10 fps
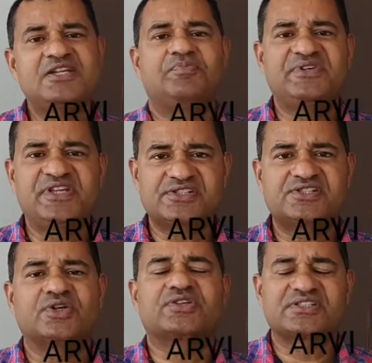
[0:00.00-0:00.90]
And in
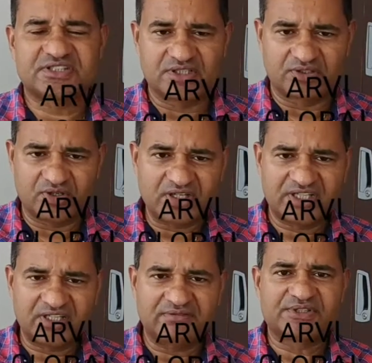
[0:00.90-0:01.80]
PhD, or you can say
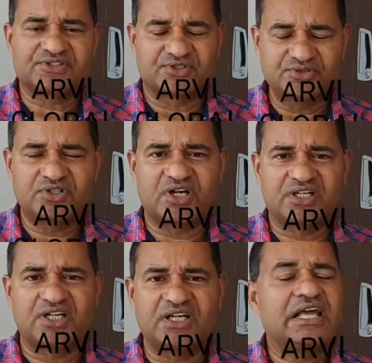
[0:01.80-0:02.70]
the doctorate, once you
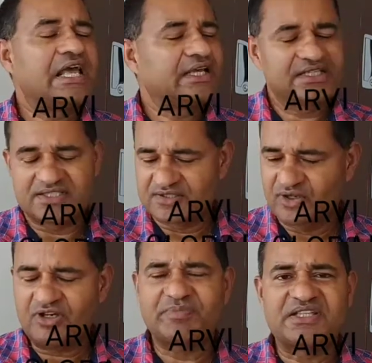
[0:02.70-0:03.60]
do the doctorate,
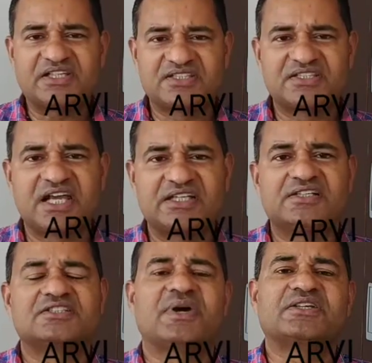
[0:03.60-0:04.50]
it is not by the
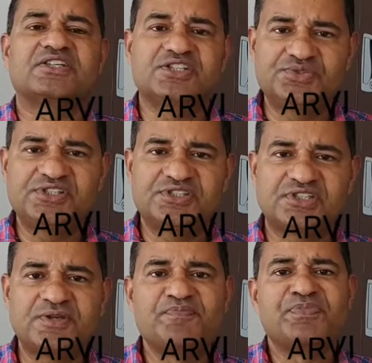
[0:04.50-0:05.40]
NCERT, it is by the
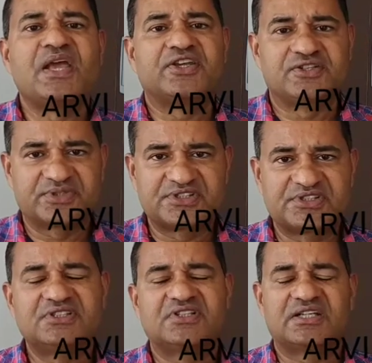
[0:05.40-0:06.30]
UGC,
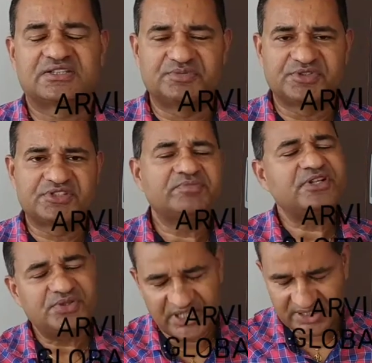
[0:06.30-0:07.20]
University Grant
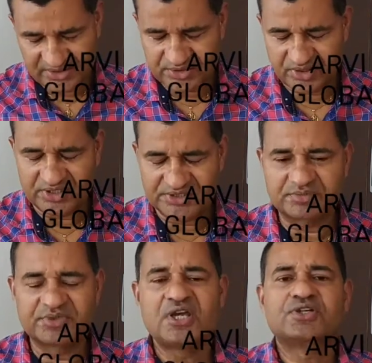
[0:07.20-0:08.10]
Commission, but you will get the
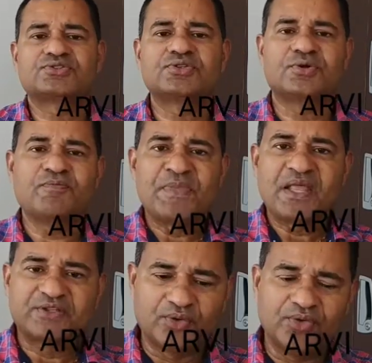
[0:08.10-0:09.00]
scholarship.
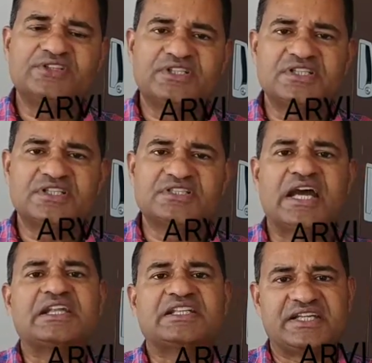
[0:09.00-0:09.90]
So the whole
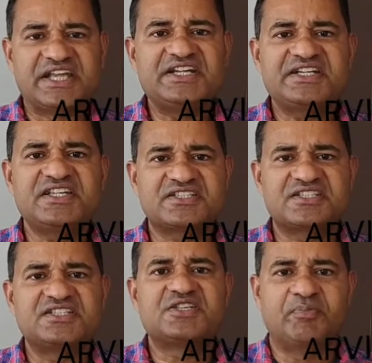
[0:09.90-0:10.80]
thing is that the
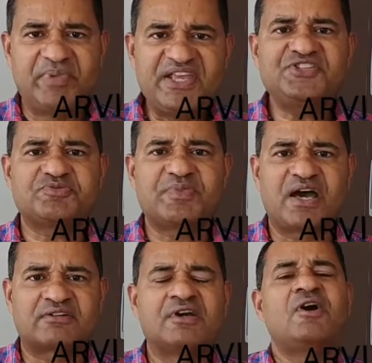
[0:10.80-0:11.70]
NTSE is a
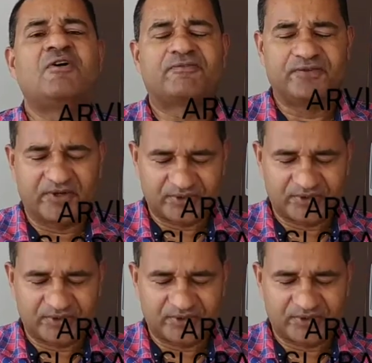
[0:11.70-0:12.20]
benchmark